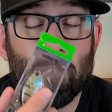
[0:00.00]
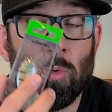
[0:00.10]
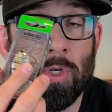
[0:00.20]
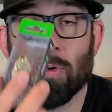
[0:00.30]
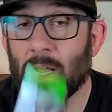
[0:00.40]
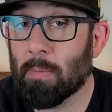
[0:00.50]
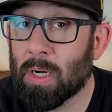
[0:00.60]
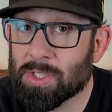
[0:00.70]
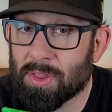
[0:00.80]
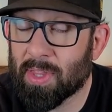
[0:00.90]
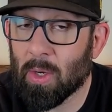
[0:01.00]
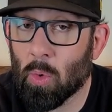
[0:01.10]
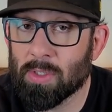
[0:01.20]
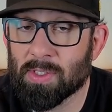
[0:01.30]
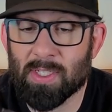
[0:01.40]
When you're around a bunch of thick
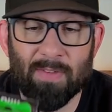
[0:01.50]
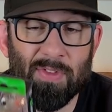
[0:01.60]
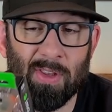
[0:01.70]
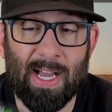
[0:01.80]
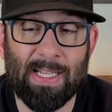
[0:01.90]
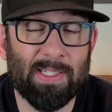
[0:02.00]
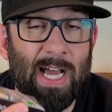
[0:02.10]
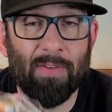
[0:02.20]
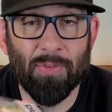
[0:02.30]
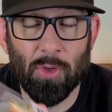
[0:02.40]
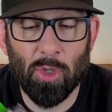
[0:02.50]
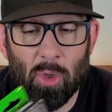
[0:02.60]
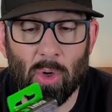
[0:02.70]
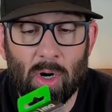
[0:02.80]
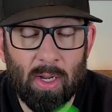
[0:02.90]
wood and stuff, the line's not for the
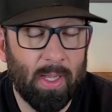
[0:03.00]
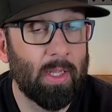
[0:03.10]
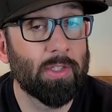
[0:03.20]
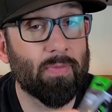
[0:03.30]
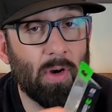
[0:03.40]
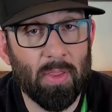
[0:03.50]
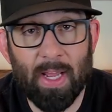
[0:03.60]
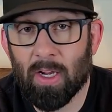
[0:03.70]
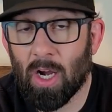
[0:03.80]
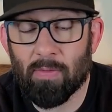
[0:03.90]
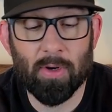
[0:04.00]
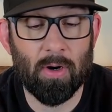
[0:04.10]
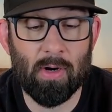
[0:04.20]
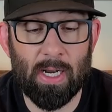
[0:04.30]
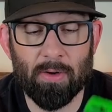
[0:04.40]
lure for all that cover
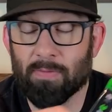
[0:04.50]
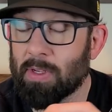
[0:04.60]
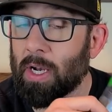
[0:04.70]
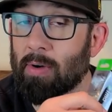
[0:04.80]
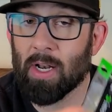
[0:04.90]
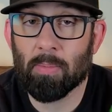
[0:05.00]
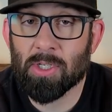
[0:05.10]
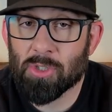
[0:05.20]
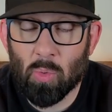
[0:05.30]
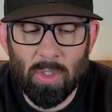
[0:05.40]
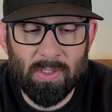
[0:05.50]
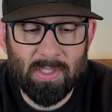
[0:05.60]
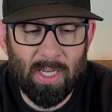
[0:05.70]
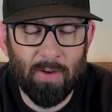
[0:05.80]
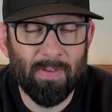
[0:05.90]
you're around. If you get around a bunch of wood and
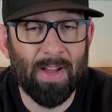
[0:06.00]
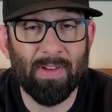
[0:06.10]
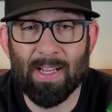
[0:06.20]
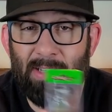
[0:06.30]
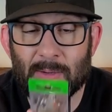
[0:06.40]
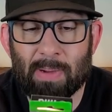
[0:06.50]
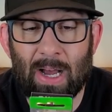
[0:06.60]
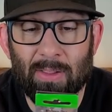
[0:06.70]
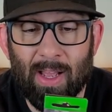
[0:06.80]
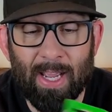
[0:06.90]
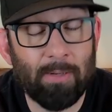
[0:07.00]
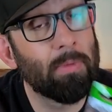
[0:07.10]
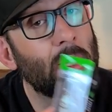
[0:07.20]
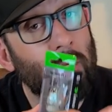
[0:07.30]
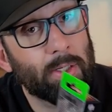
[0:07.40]
stuff and I've got 10 pound line,
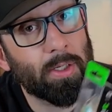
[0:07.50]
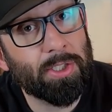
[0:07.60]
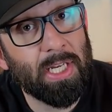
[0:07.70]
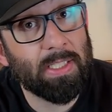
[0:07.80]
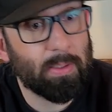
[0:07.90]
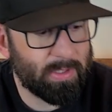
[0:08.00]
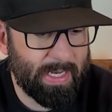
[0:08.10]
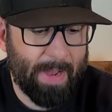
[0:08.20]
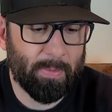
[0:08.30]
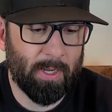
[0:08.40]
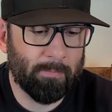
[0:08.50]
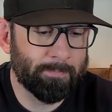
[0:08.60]
good chance I'm snapping it.